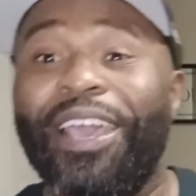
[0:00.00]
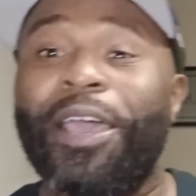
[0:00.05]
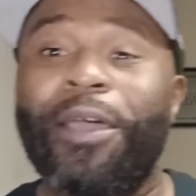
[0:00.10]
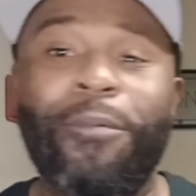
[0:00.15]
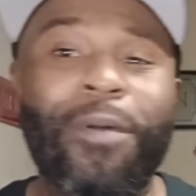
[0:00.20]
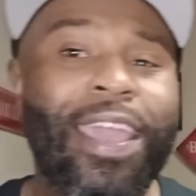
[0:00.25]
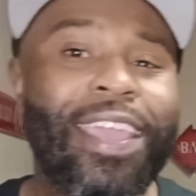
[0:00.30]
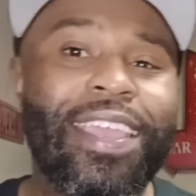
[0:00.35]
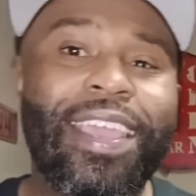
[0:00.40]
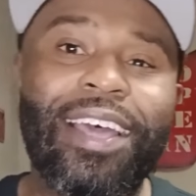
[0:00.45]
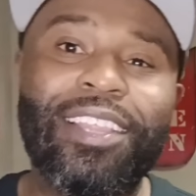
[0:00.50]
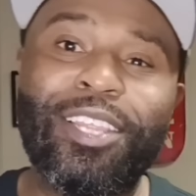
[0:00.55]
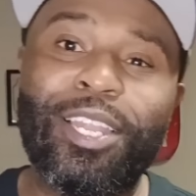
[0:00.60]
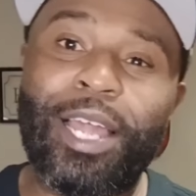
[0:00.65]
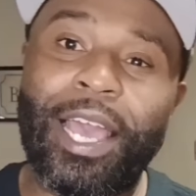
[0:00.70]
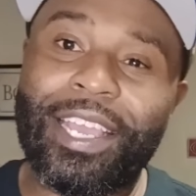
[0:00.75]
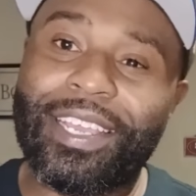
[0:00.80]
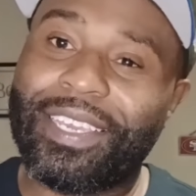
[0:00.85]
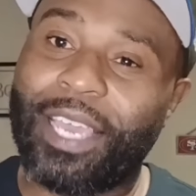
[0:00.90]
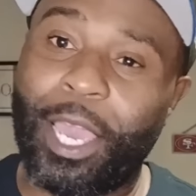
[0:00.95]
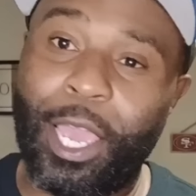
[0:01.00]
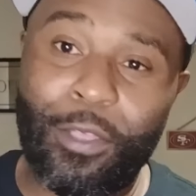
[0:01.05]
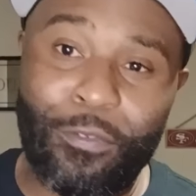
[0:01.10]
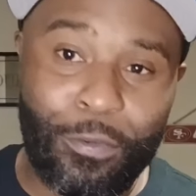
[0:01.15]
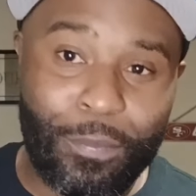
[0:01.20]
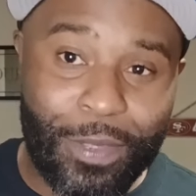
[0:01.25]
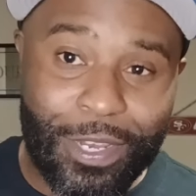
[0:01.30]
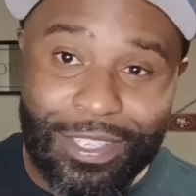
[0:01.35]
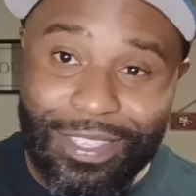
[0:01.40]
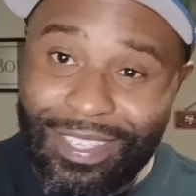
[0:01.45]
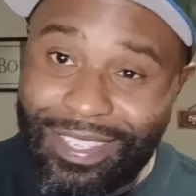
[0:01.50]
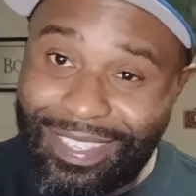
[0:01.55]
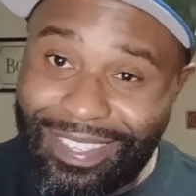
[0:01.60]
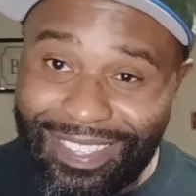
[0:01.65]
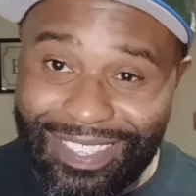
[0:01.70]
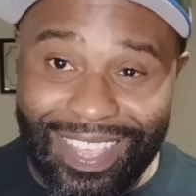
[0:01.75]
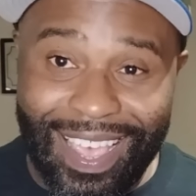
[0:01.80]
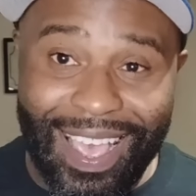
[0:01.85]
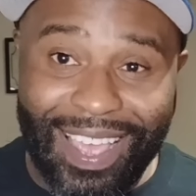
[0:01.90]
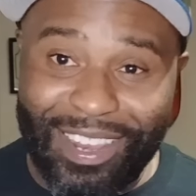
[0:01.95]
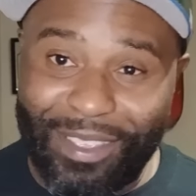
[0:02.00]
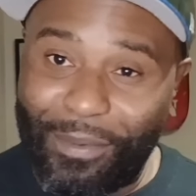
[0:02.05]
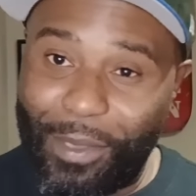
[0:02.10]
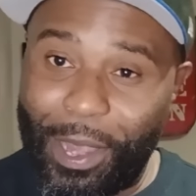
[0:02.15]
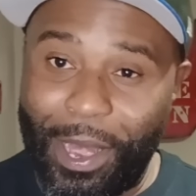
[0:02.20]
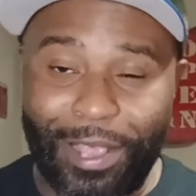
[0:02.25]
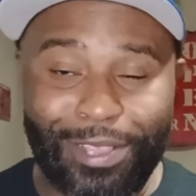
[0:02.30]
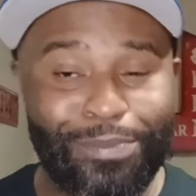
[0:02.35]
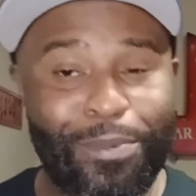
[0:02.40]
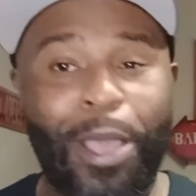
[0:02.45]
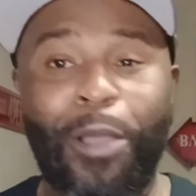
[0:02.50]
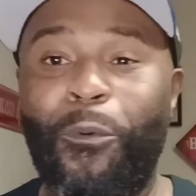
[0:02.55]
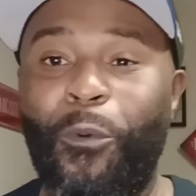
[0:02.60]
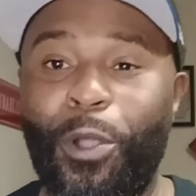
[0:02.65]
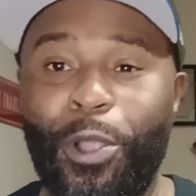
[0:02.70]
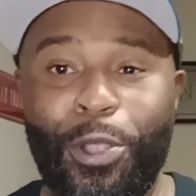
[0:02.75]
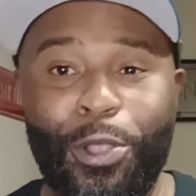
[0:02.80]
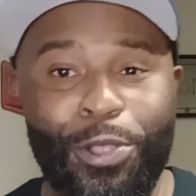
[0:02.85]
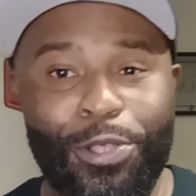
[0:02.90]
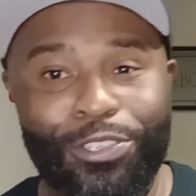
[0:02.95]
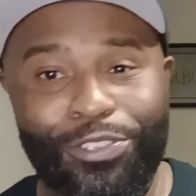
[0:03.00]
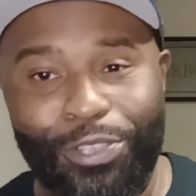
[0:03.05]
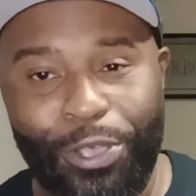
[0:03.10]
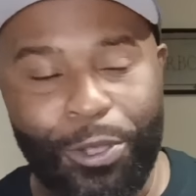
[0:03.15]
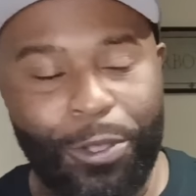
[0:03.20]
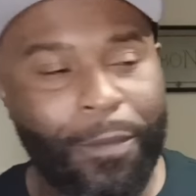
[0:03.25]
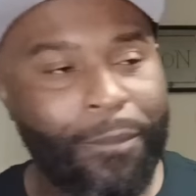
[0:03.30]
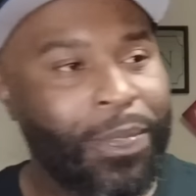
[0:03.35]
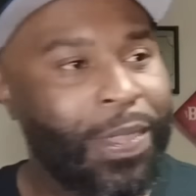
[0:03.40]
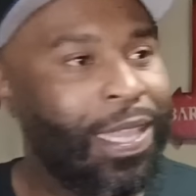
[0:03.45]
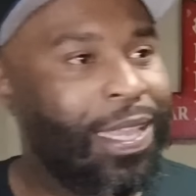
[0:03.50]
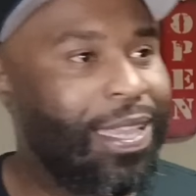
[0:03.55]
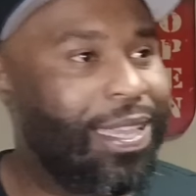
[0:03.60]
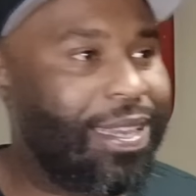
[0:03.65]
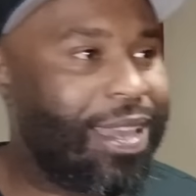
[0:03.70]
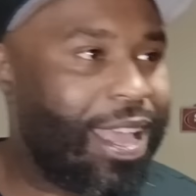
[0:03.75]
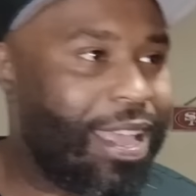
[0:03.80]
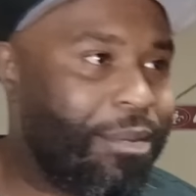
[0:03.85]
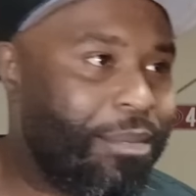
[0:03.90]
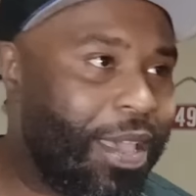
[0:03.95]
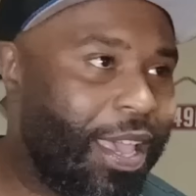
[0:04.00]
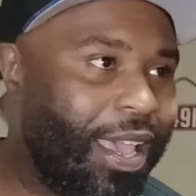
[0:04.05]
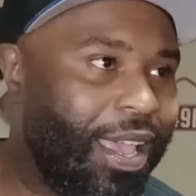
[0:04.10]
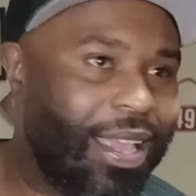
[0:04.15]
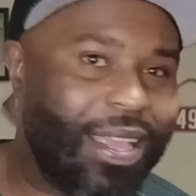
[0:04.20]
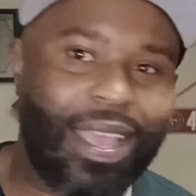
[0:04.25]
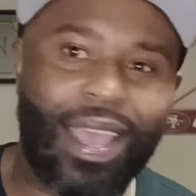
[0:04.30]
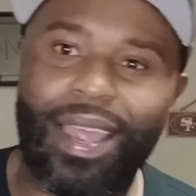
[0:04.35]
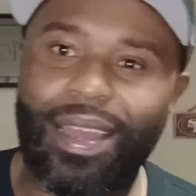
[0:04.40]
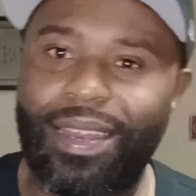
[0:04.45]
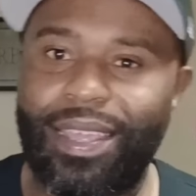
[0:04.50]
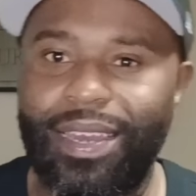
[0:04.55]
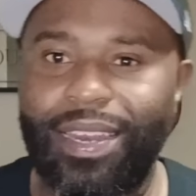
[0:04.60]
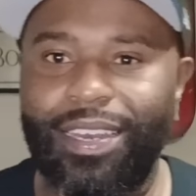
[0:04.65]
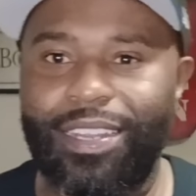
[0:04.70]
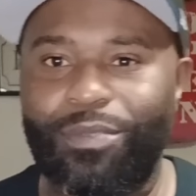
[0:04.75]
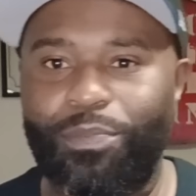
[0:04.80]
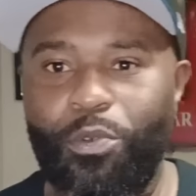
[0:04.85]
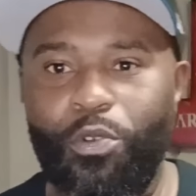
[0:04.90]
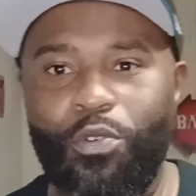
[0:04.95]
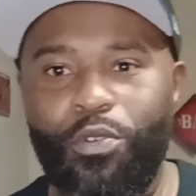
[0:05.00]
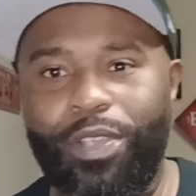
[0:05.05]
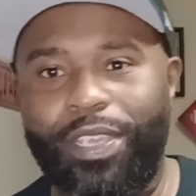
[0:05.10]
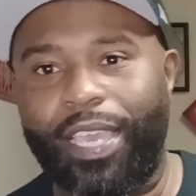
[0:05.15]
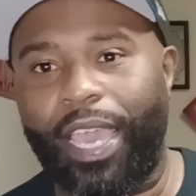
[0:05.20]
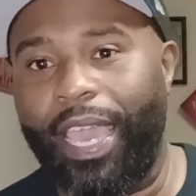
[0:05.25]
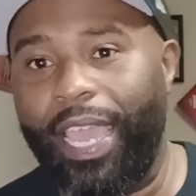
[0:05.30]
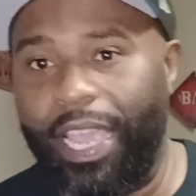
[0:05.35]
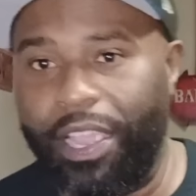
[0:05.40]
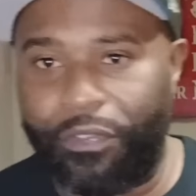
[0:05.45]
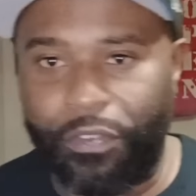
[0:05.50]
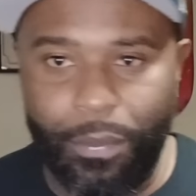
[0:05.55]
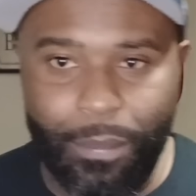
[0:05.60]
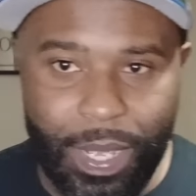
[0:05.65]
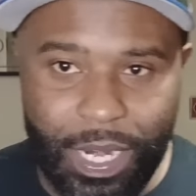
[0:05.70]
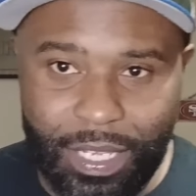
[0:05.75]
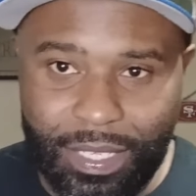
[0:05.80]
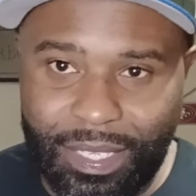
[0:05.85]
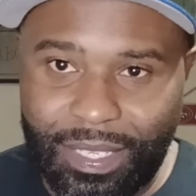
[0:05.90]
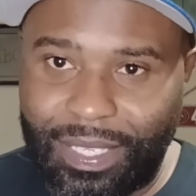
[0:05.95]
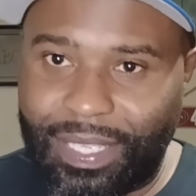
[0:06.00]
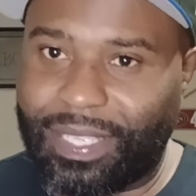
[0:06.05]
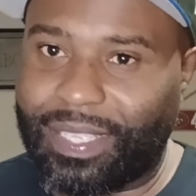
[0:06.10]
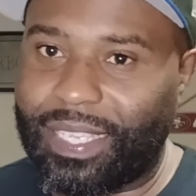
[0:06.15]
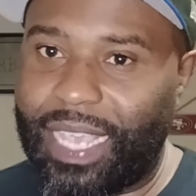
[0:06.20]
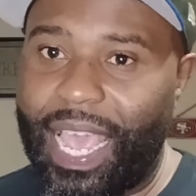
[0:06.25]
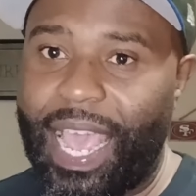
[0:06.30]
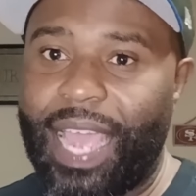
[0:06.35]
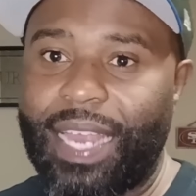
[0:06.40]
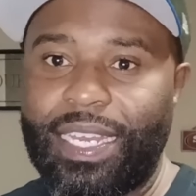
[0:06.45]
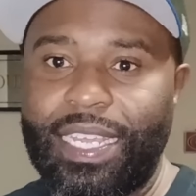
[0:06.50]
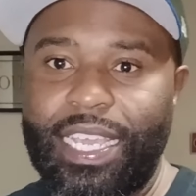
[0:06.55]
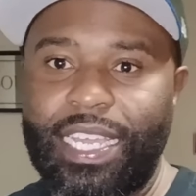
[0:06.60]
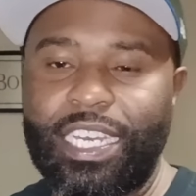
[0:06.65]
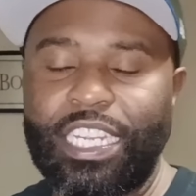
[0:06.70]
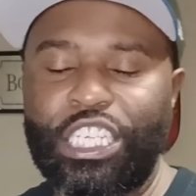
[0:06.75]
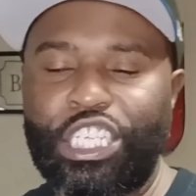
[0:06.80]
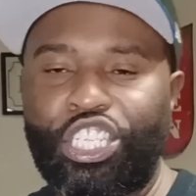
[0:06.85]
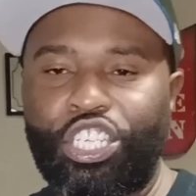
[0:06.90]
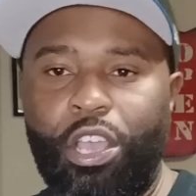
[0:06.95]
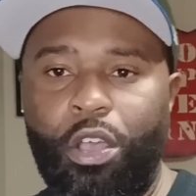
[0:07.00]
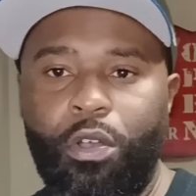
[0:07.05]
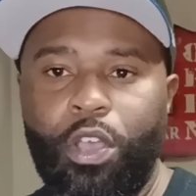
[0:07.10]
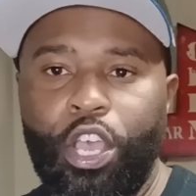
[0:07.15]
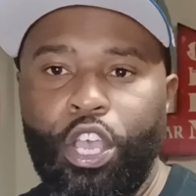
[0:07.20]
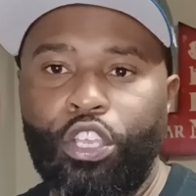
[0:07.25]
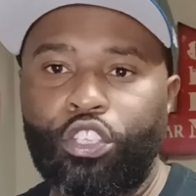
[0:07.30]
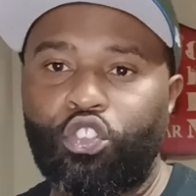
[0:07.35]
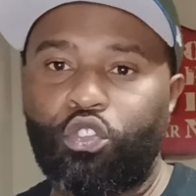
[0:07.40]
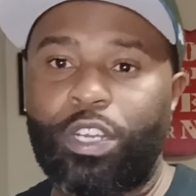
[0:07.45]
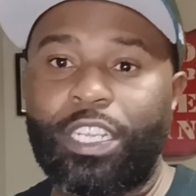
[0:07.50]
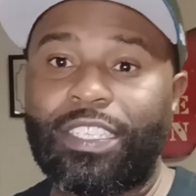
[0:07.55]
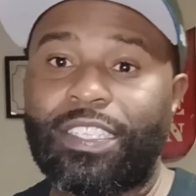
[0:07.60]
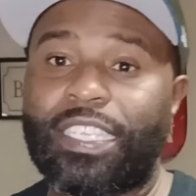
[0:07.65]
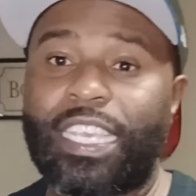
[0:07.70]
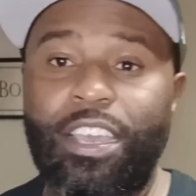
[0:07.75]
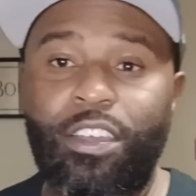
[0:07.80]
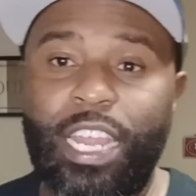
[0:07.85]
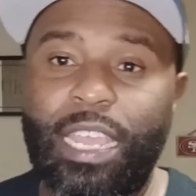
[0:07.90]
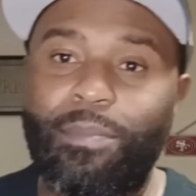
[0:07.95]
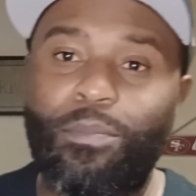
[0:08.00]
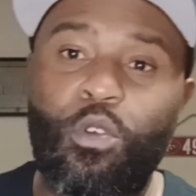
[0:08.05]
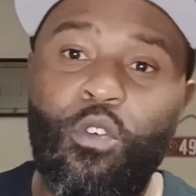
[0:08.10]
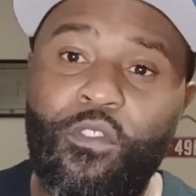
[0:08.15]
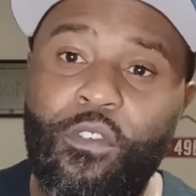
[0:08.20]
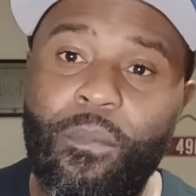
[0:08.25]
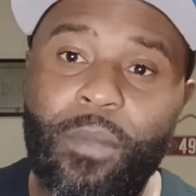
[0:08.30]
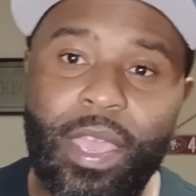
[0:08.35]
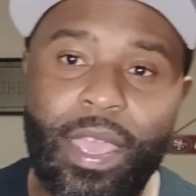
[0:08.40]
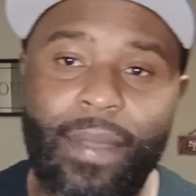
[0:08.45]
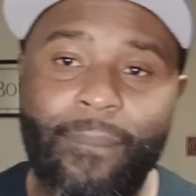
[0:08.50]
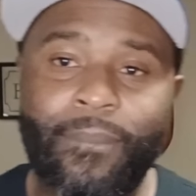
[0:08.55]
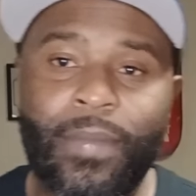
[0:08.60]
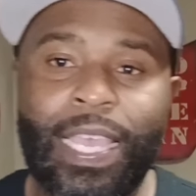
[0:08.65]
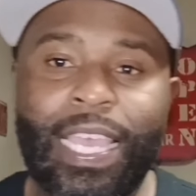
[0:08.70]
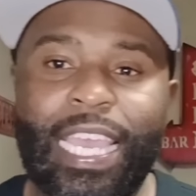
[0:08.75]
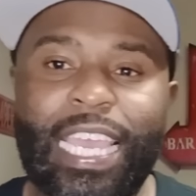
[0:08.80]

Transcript: Man, he look like Kane from Minister Society, man. That's my word. So he like, man, they just moved Kane from Minister Society in this jump. So they sell they movement.